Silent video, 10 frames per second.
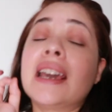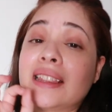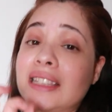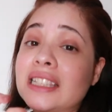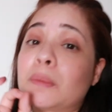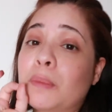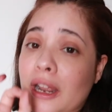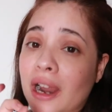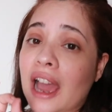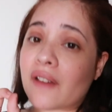and this
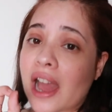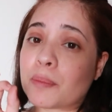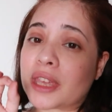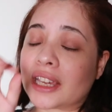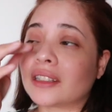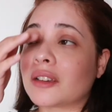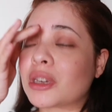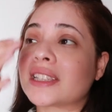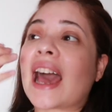better have a happy ending because